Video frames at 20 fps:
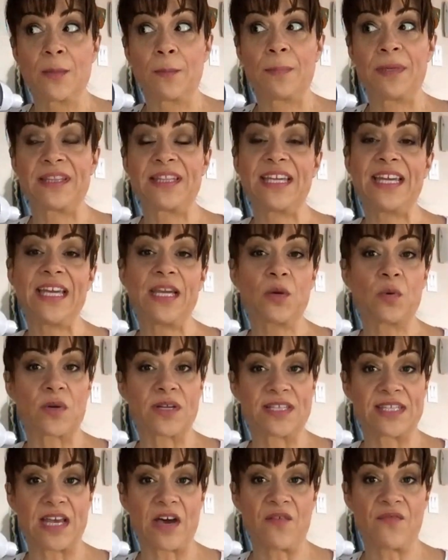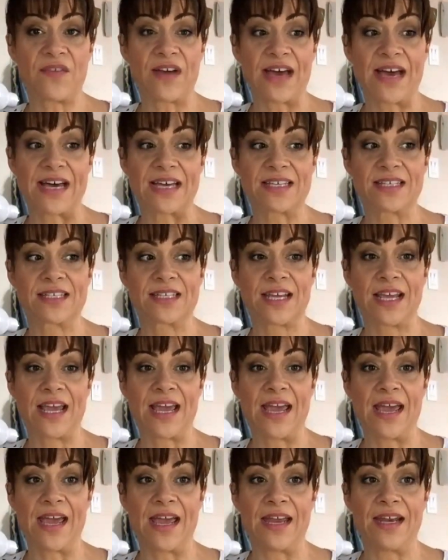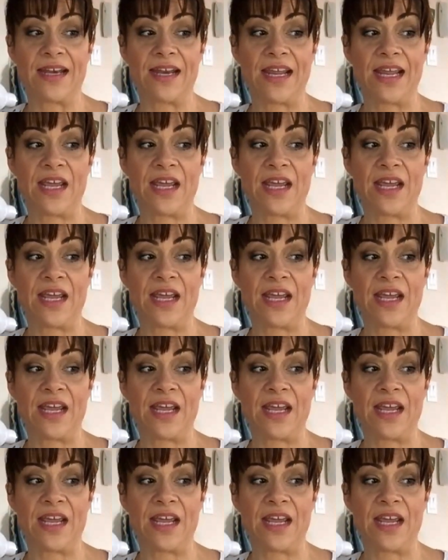But the ink runs out fast, and